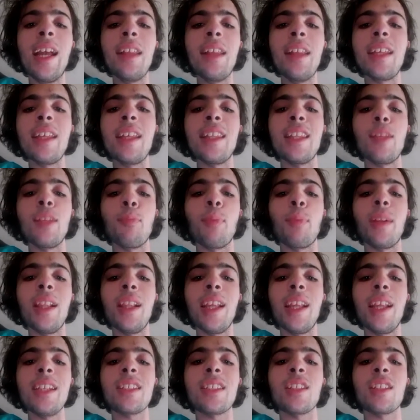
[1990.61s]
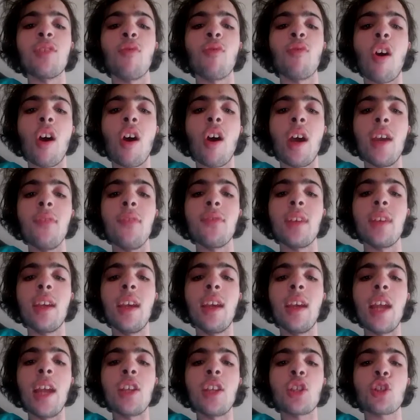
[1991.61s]
Then the police arrived
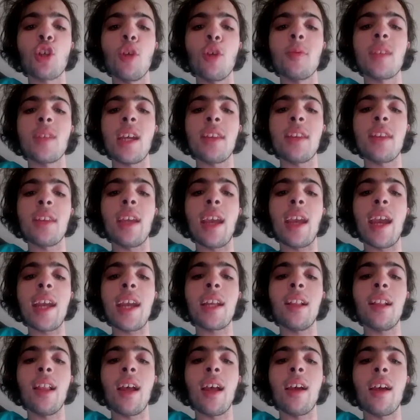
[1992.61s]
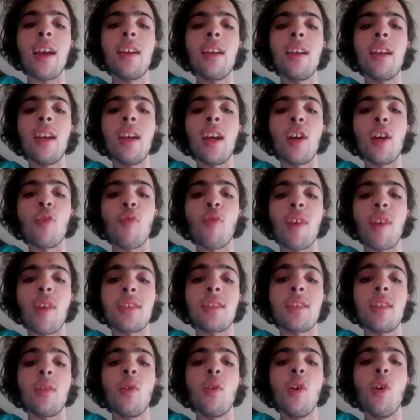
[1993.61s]
and Scoops had the heckler
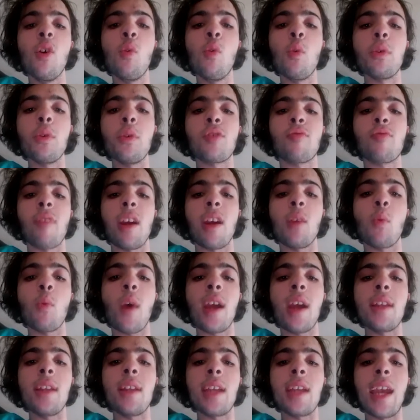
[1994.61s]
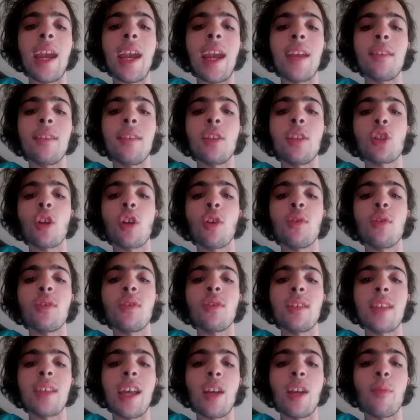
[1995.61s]
arrested. Was a great way to end the show,
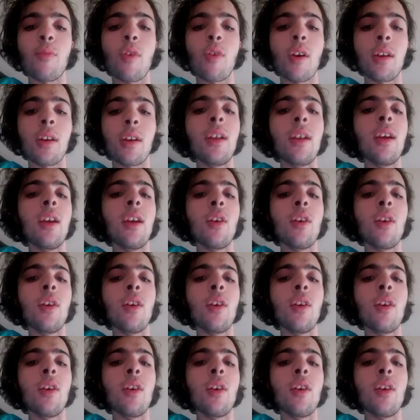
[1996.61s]
says Adam Ryan.